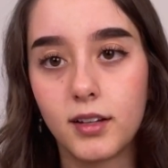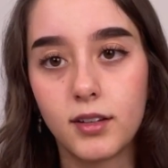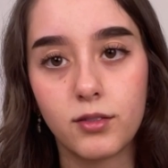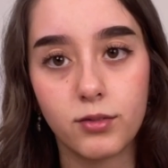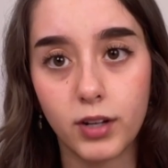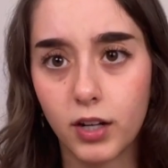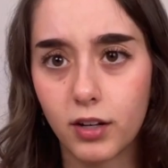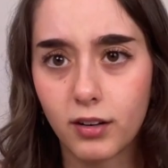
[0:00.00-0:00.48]

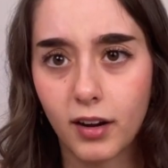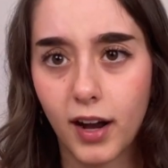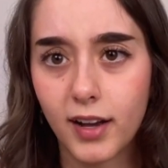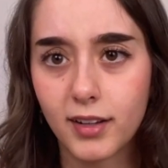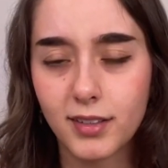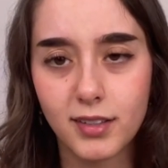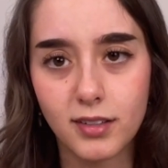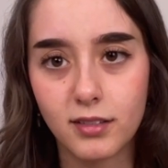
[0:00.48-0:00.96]
real
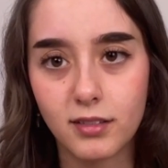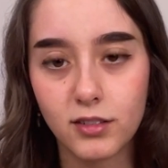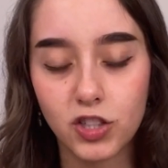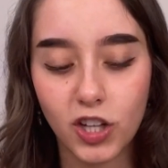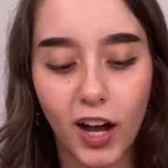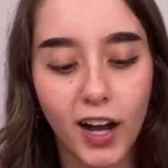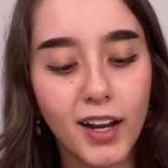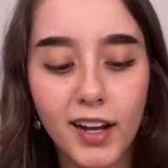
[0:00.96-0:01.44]
grass isn't
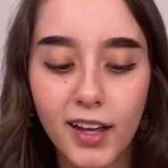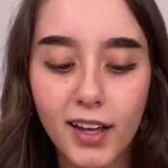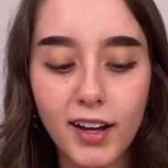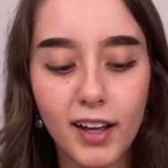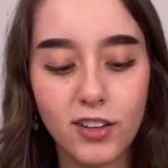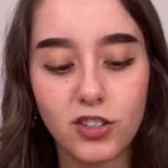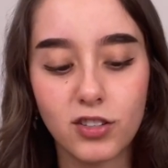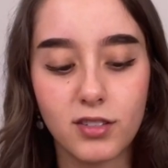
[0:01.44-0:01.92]
shiny, and
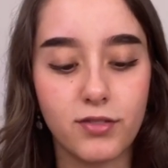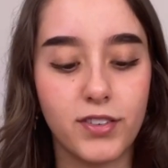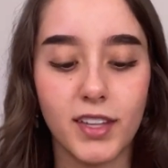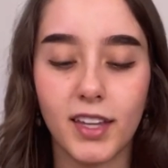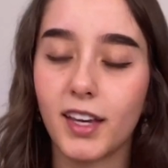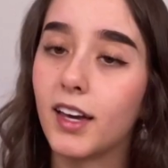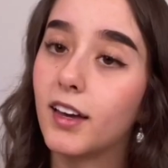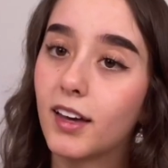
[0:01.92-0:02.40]
I just feel
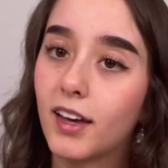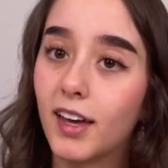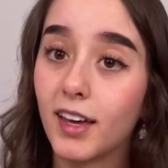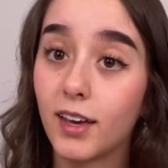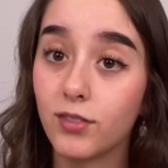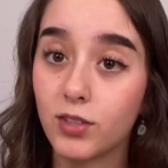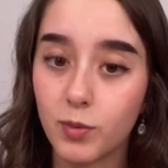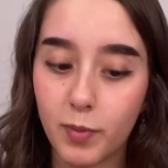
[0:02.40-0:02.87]
like it
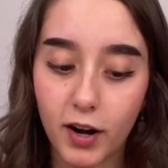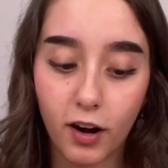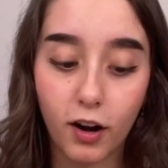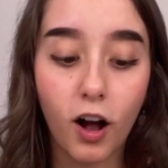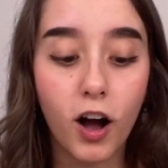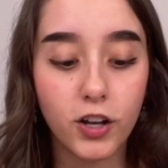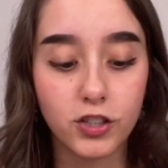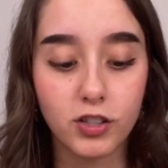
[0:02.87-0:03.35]
gives a better
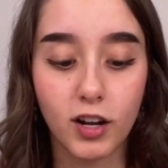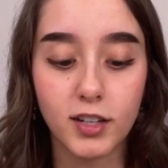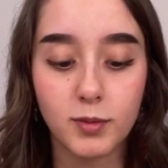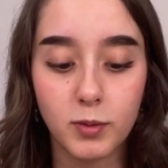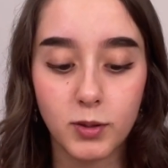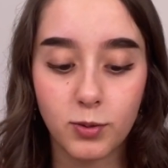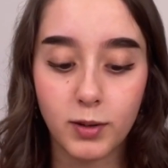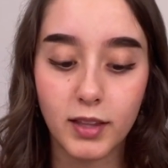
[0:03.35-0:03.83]
contrast
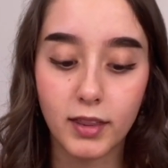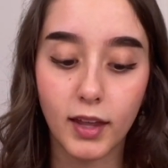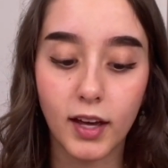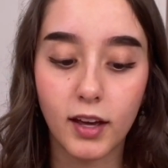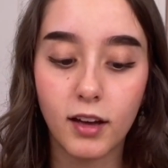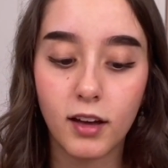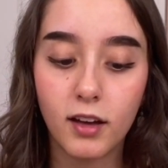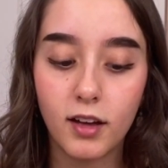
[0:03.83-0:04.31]
between
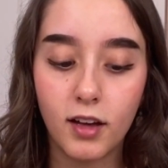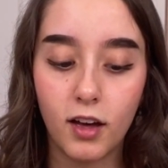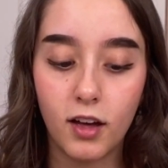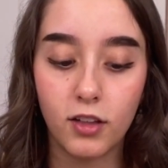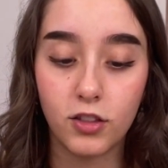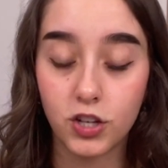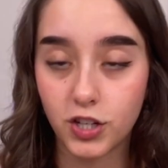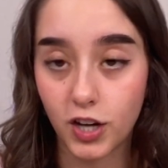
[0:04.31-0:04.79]
like
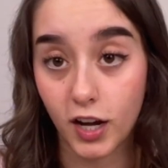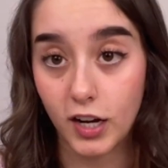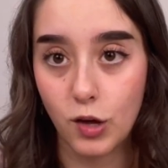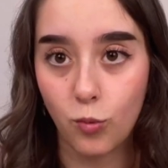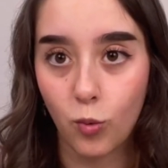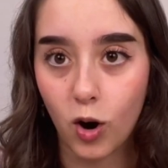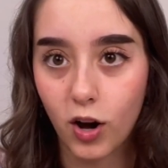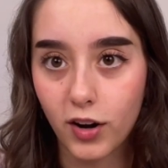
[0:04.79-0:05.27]
the shiny
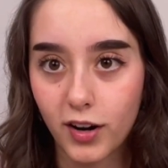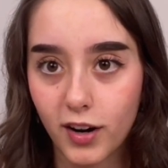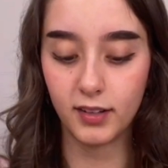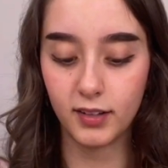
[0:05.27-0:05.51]
water.